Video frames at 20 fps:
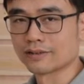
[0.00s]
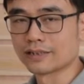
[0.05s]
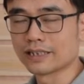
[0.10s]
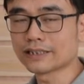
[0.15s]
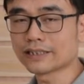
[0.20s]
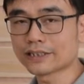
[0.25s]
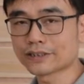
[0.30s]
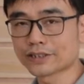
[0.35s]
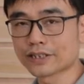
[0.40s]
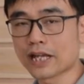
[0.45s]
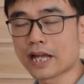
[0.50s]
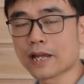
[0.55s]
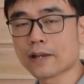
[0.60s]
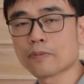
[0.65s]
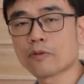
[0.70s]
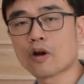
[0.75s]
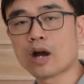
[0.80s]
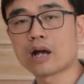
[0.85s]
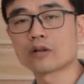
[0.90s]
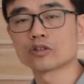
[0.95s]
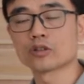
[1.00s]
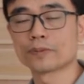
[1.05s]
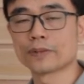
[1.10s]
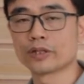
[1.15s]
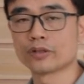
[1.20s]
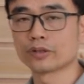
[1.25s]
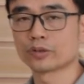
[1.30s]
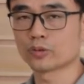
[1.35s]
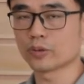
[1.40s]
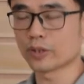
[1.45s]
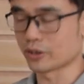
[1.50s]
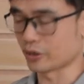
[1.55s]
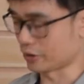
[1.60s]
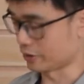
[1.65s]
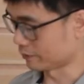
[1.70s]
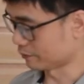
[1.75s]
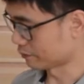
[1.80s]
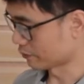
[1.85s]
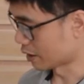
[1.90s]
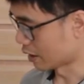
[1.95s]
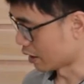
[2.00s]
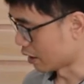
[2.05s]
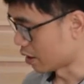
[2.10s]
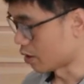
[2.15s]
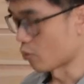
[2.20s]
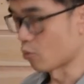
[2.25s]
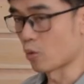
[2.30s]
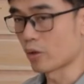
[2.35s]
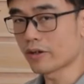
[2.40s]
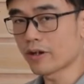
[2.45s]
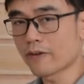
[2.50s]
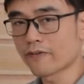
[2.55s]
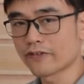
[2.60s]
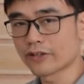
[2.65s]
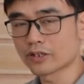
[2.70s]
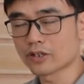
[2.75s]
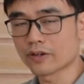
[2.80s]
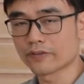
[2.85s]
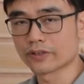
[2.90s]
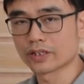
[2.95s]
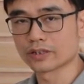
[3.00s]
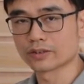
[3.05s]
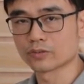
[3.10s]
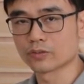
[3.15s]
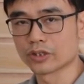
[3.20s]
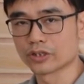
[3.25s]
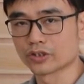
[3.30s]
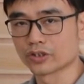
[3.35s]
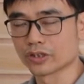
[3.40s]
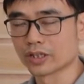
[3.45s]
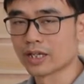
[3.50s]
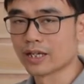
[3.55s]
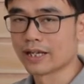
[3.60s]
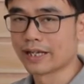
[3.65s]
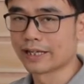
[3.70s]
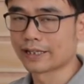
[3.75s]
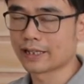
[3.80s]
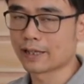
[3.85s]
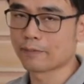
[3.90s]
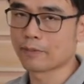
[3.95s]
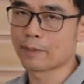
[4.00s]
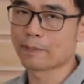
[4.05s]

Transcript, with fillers: This is the Apple Auto PoE switch. One of feature of this switch, it can